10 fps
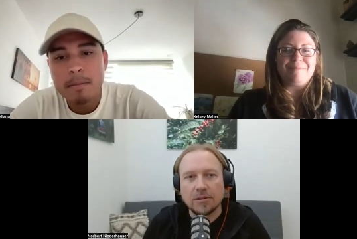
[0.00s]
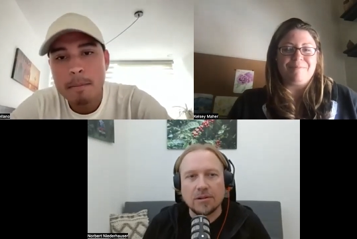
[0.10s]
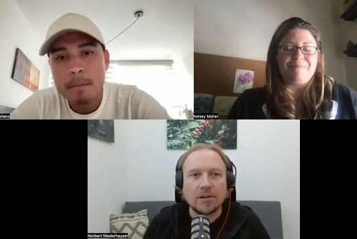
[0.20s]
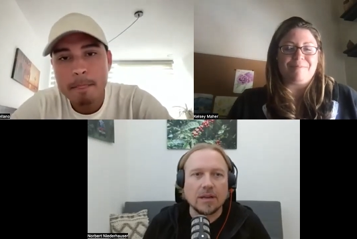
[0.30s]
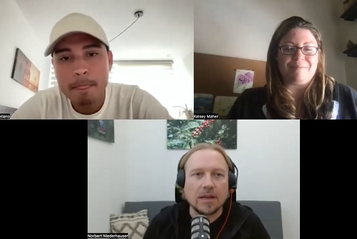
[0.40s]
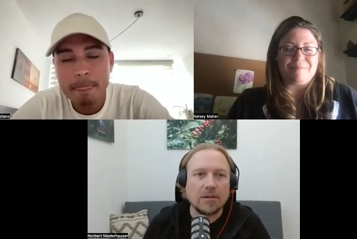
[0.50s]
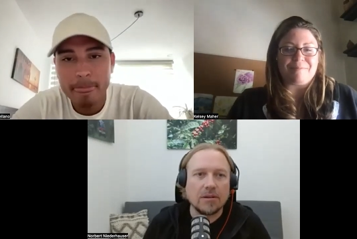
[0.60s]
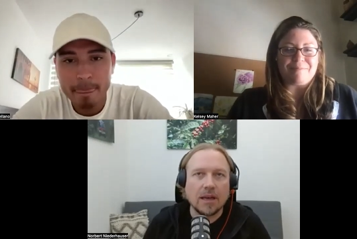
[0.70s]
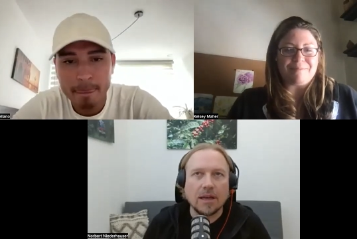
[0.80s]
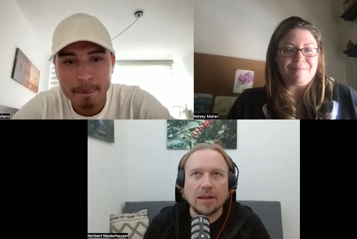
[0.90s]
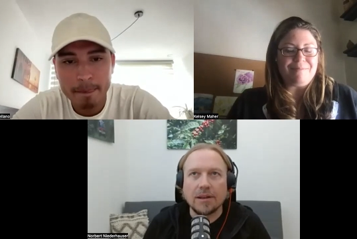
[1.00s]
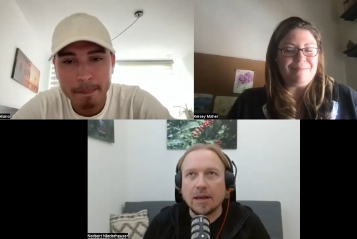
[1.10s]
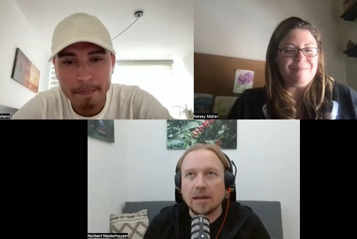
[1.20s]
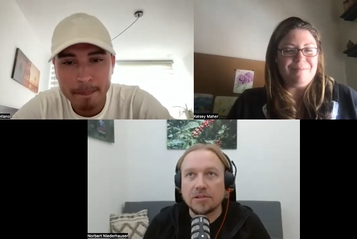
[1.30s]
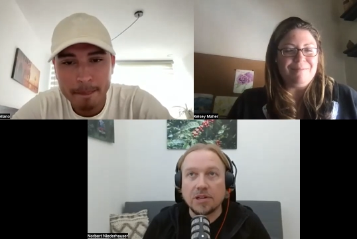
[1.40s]
Speaker 1: or you can
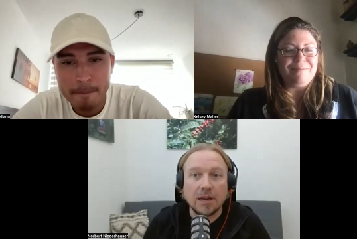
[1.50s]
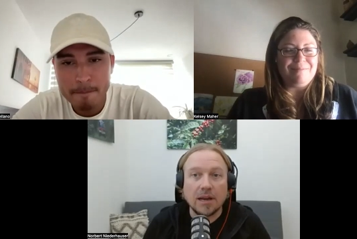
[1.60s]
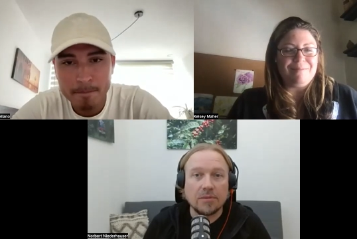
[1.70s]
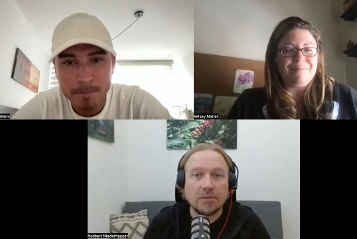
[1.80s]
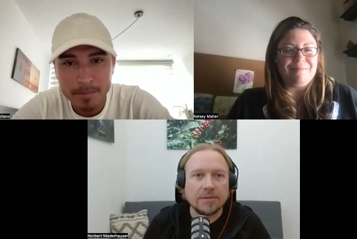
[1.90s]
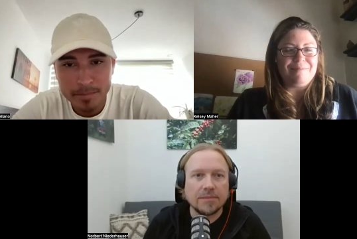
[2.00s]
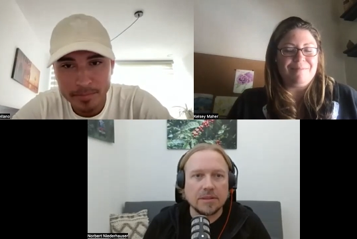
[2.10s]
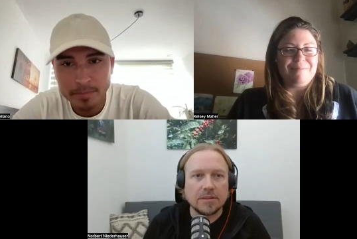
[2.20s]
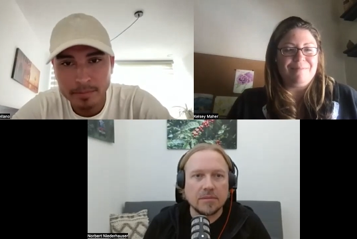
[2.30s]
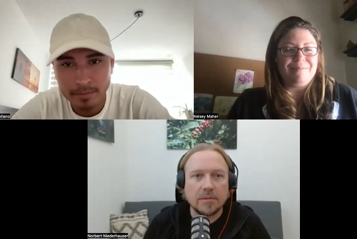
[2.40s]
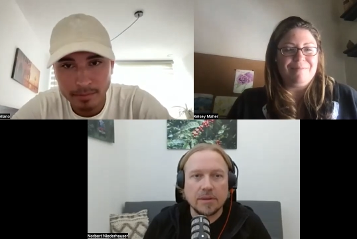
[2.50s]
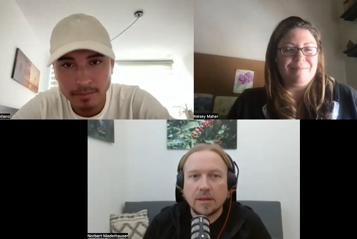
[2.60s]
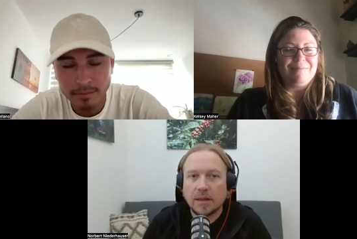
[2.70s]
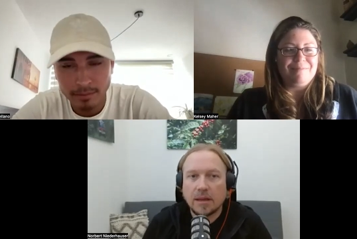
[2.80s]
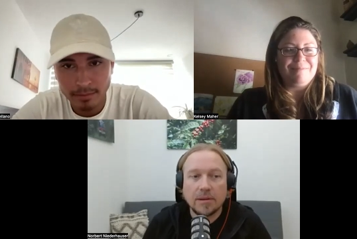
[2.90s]
uh, share with with, with
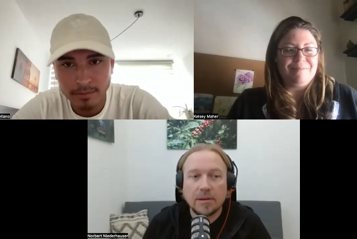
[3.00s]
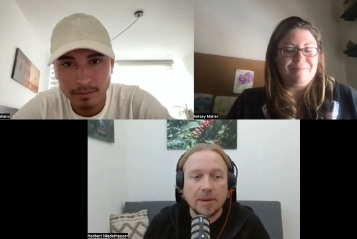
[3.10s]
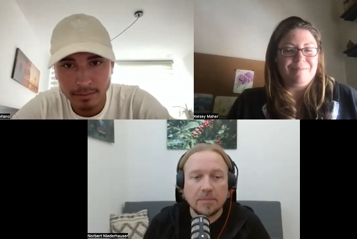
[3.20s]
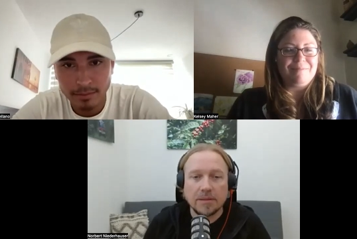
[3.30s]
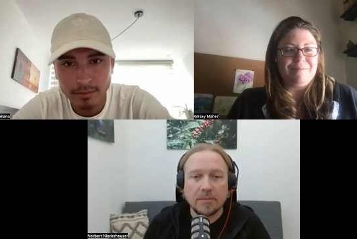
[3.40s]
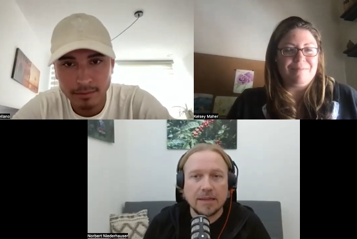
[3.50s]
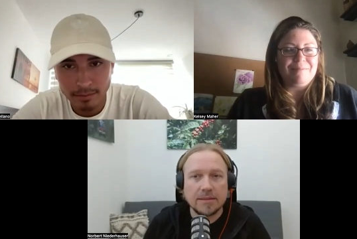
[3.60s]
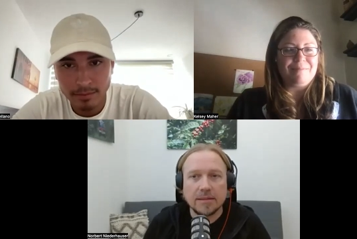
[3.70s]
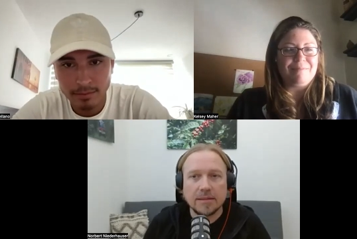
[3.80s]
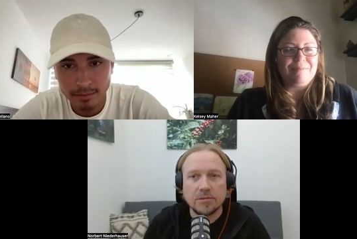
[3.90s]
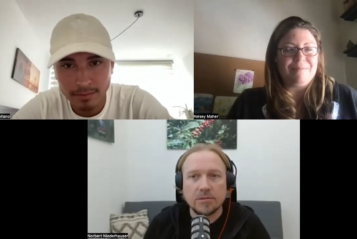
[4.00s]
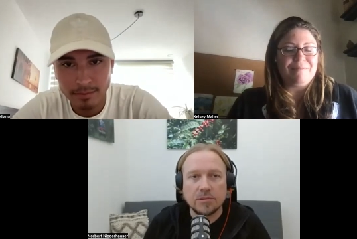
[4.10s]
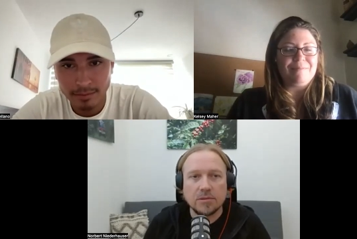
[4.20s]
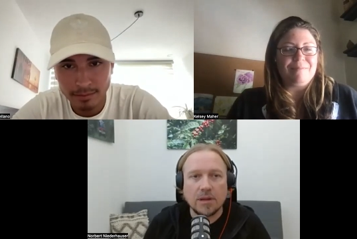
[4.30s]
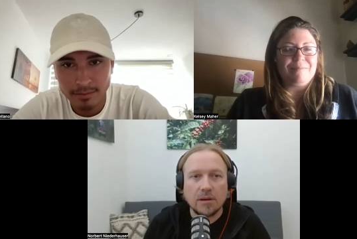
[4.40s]
uh, there might be some listeners who
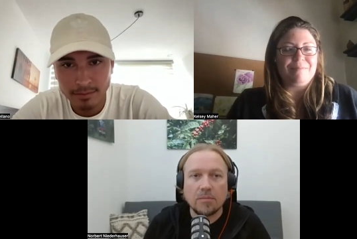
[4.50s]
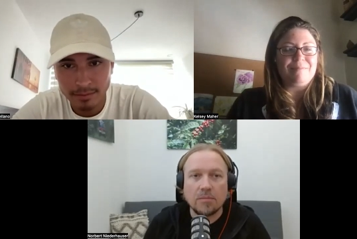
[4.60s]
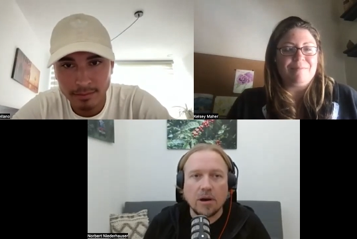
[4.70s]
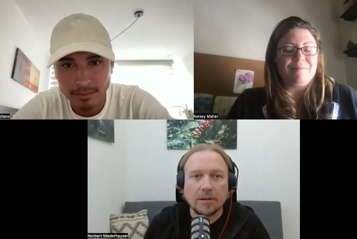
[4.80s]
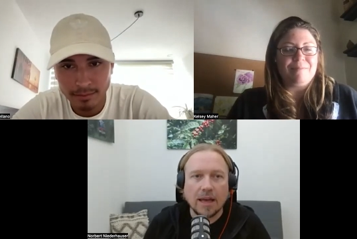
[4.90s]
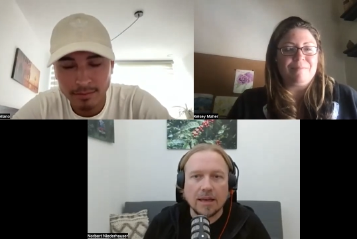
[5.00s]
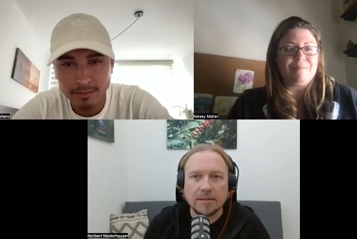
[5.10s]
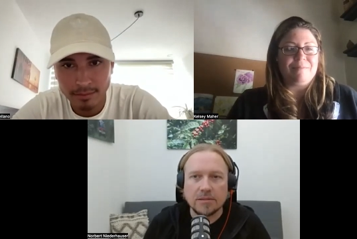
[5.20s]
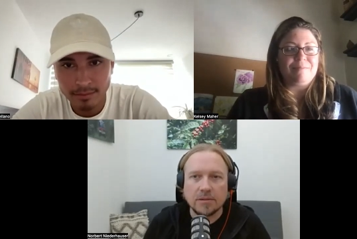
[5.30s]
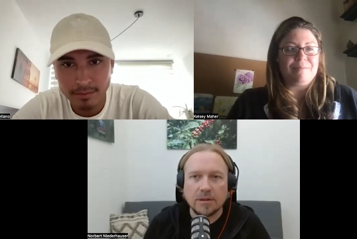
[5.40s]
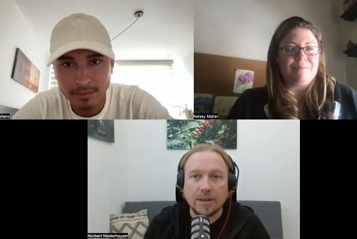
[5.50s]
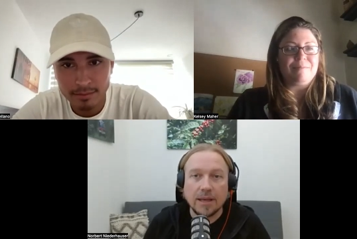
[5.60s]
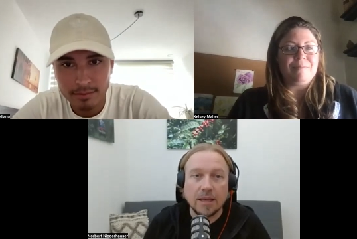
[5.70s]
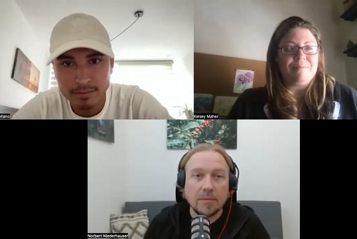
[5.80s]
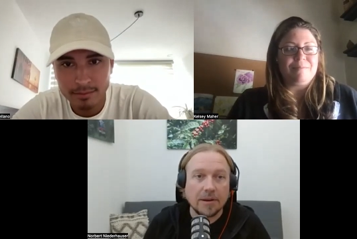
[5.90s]
do their own podcast or
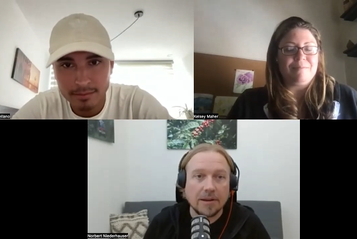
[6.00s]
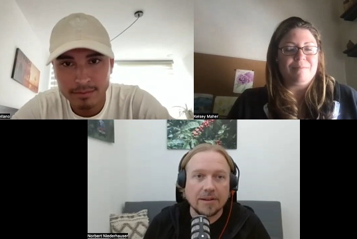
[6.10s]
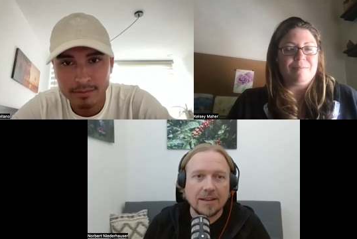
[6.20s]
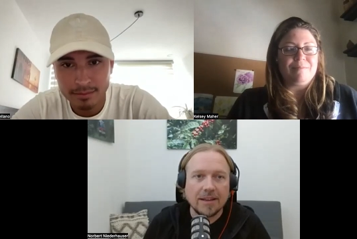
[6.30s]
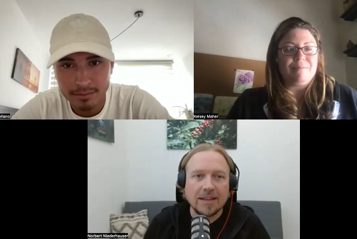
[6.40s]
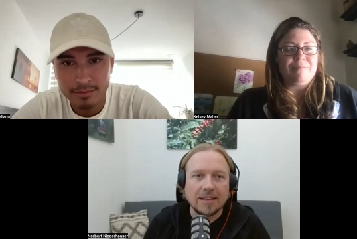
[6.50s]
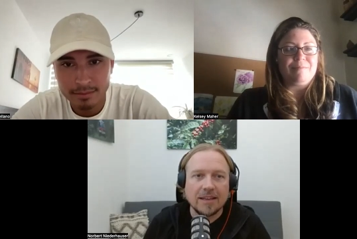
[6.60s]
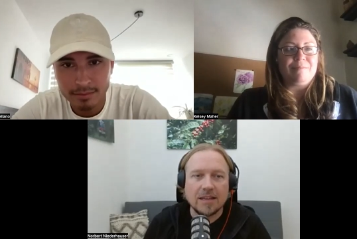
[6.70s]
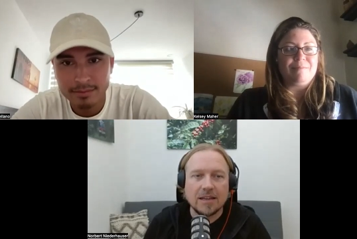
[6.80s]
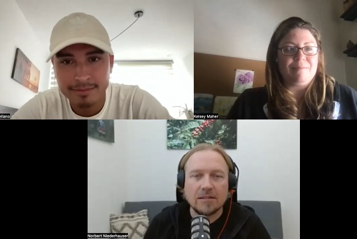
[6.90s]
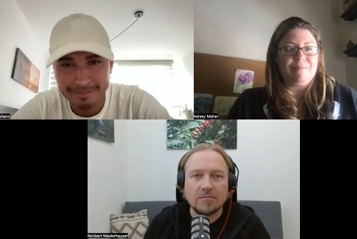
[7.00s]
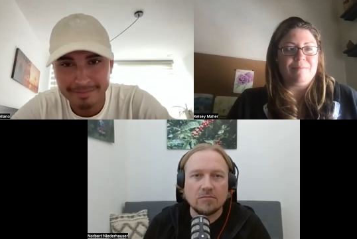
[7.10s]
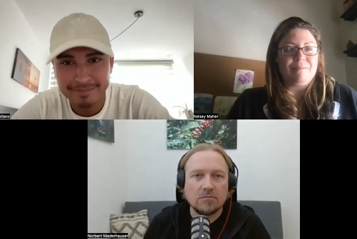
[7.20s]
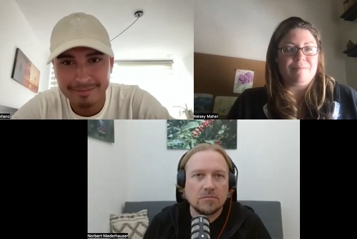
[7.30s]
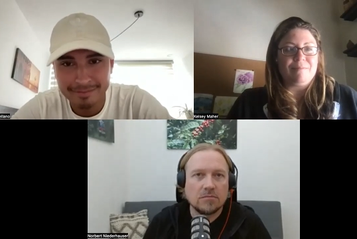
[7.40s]
think about it.
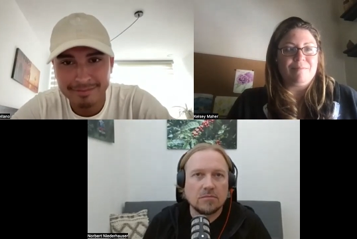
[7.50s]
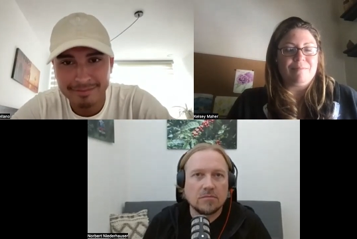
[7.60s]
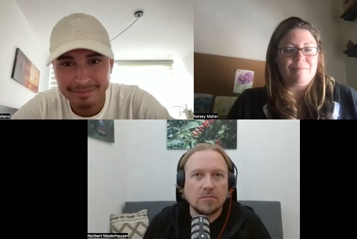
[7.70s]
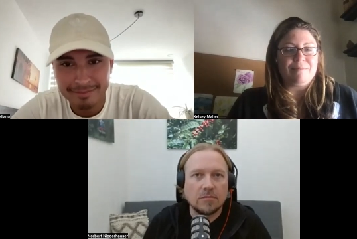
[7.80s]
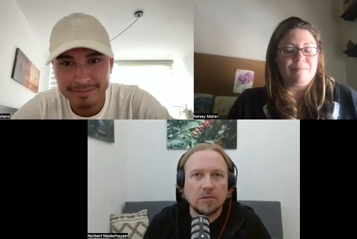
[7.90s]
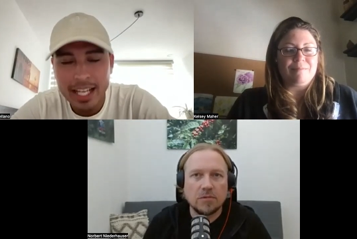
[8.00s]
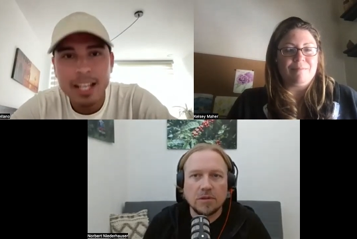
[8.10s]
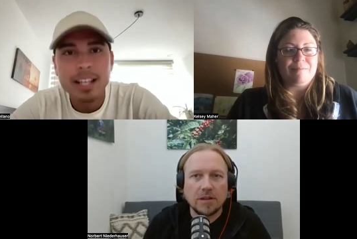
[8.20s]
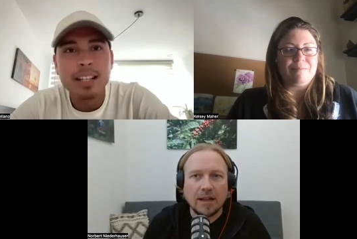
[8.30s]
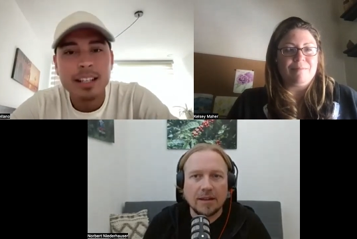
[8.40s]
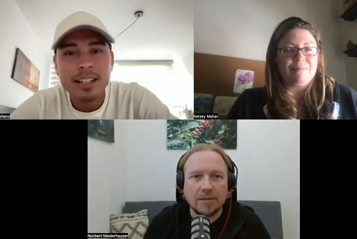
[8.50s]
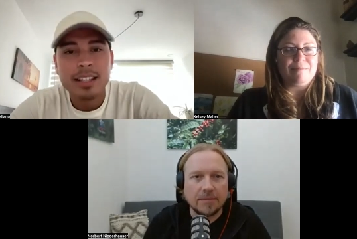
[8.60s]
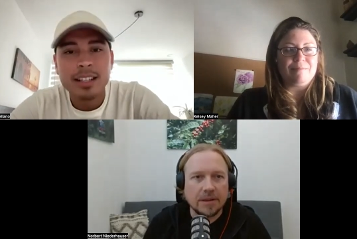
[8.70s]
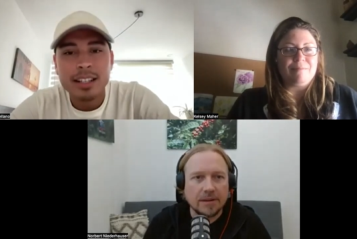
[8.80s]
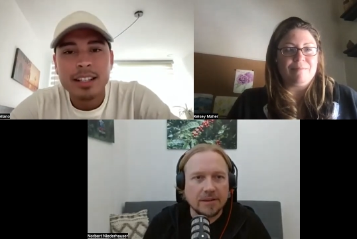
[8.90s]
Um, what would you tell
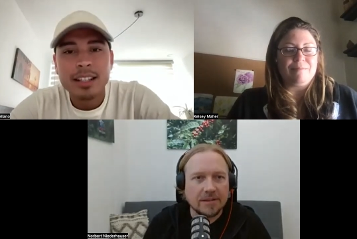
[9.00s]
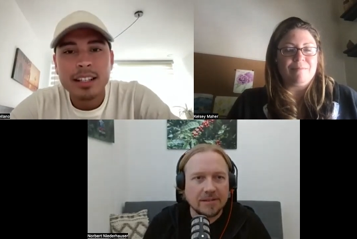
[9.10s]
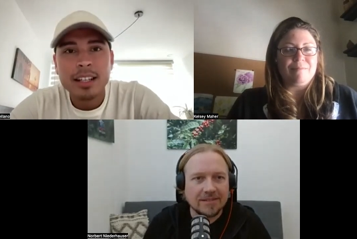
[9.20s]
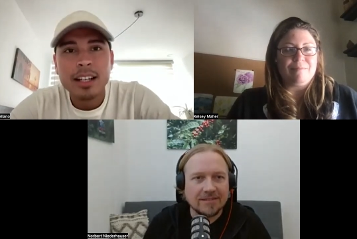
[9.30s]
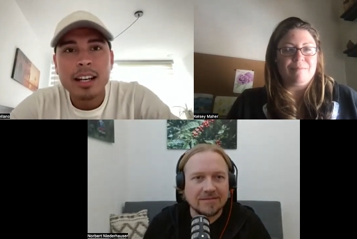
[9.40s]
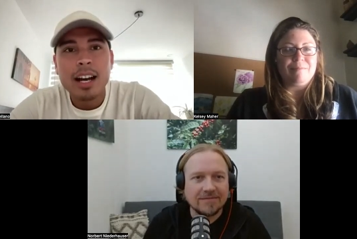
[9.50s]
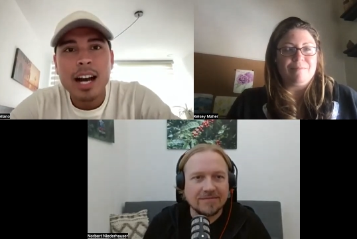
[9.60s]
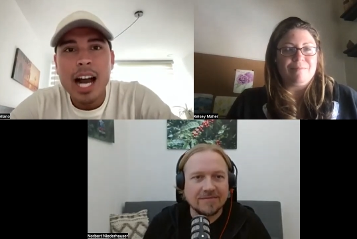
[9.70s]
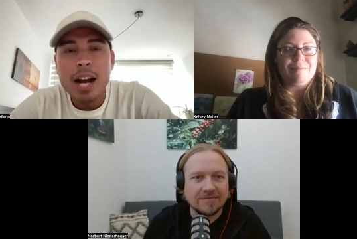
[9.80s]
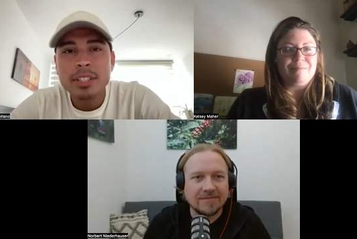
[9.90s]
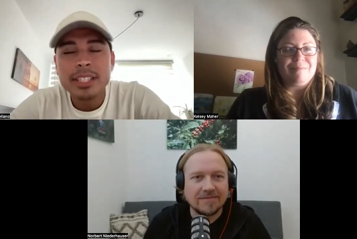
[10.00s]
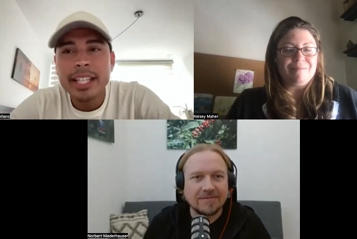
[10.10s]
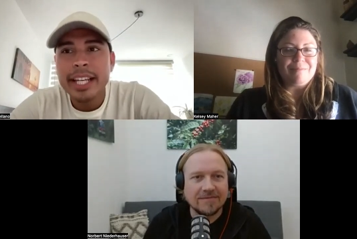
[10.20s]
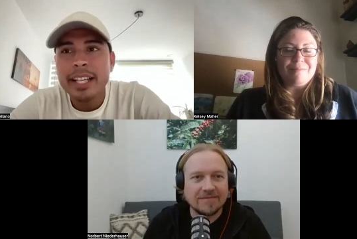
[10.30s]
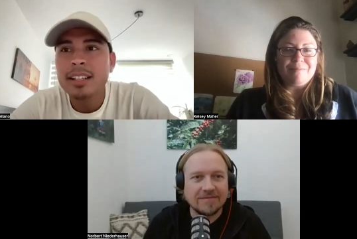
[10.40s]
them?
Speaker 2: I would
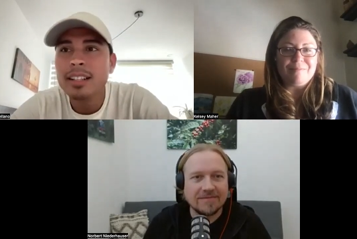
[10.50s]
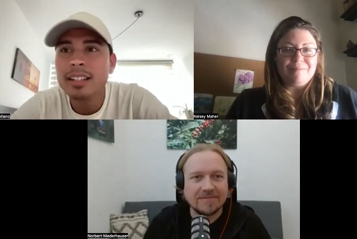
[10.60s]
say